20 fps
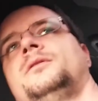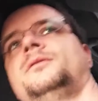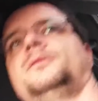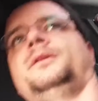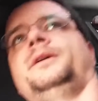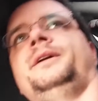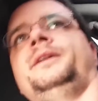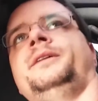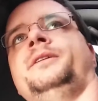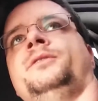
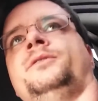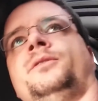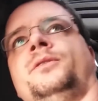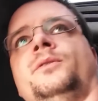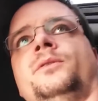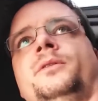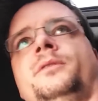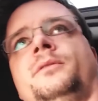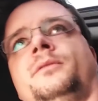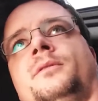lean
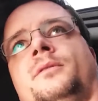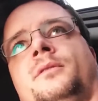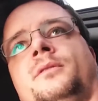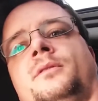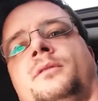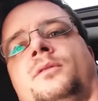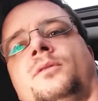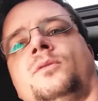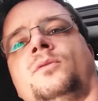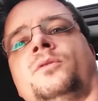into it,
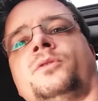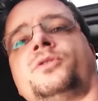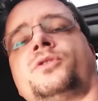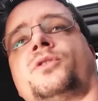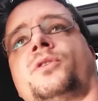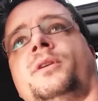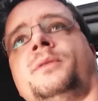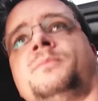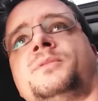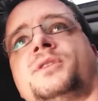orange
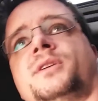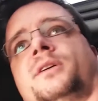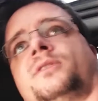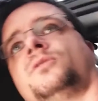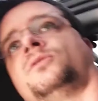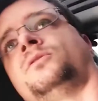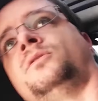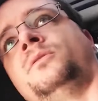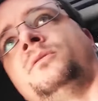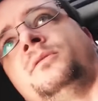
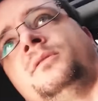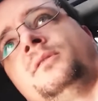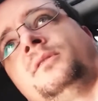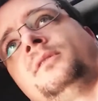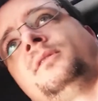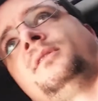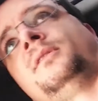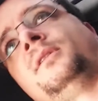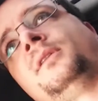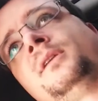creamsicle,
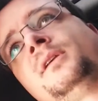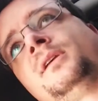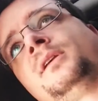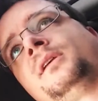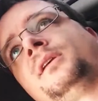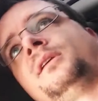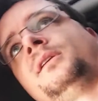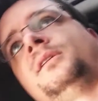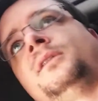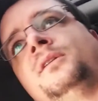
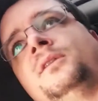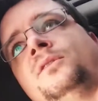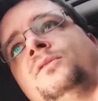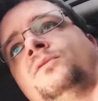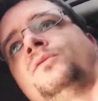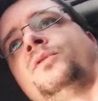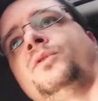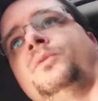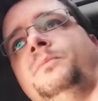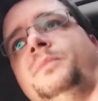
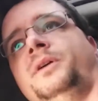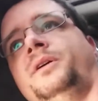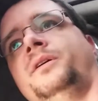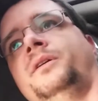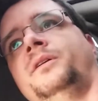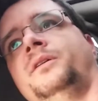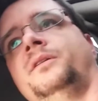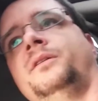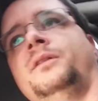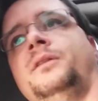root
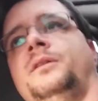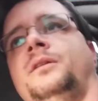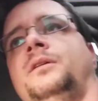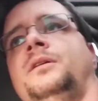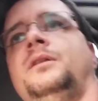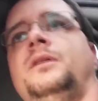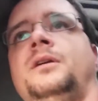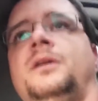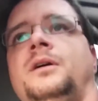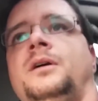beer,
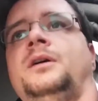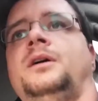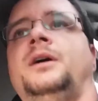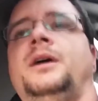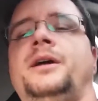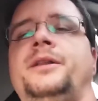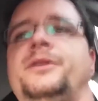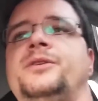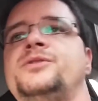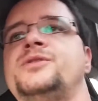
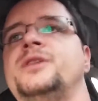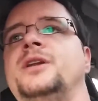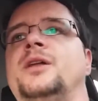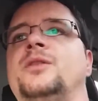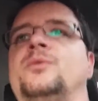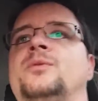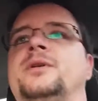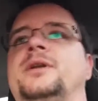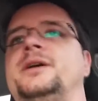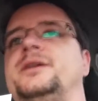and there's
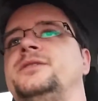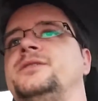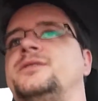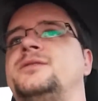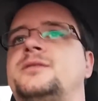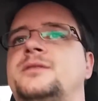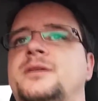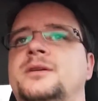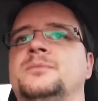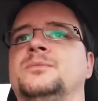another one. I
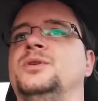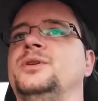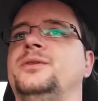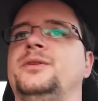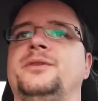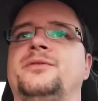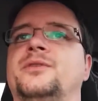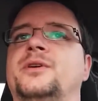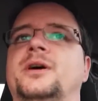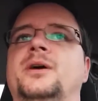just
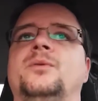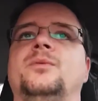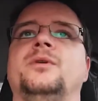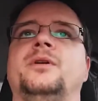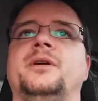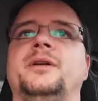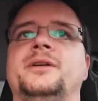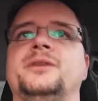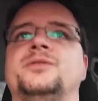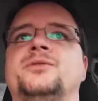completely forgot
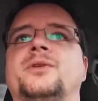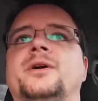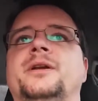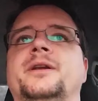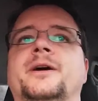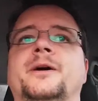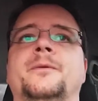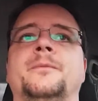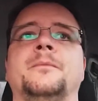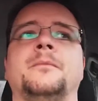what it is right
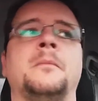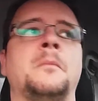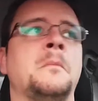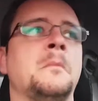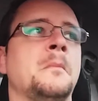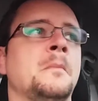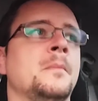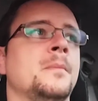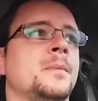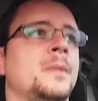now.
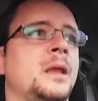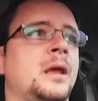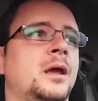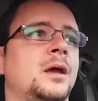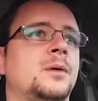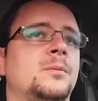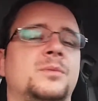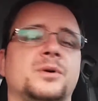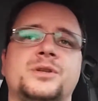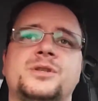
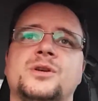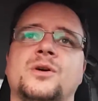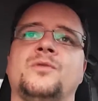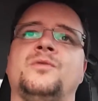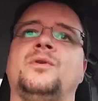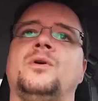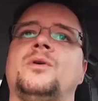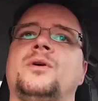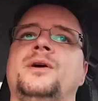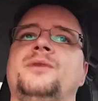But so
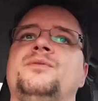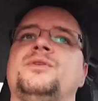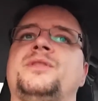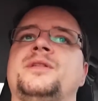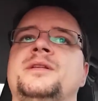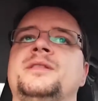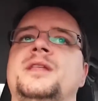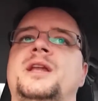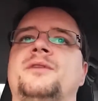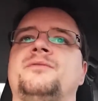far,
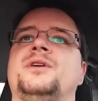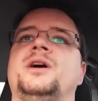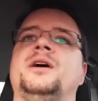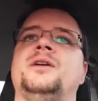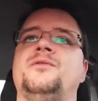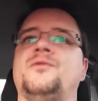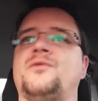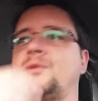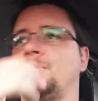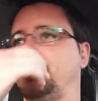everything that I've
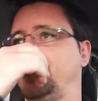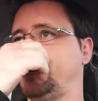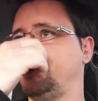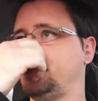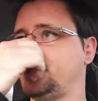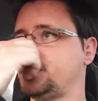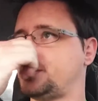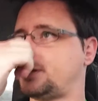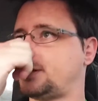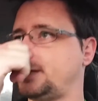gotten from
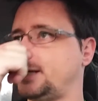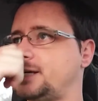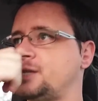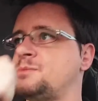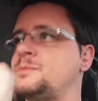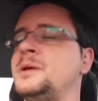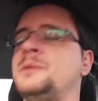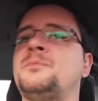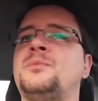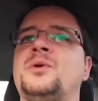them
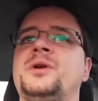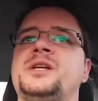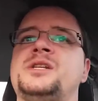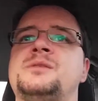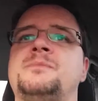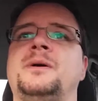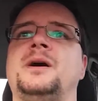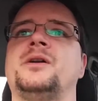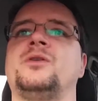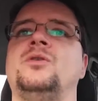has been pretty
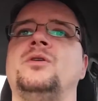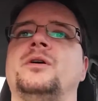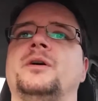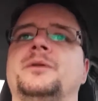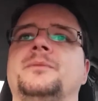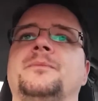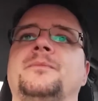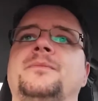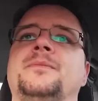spot on.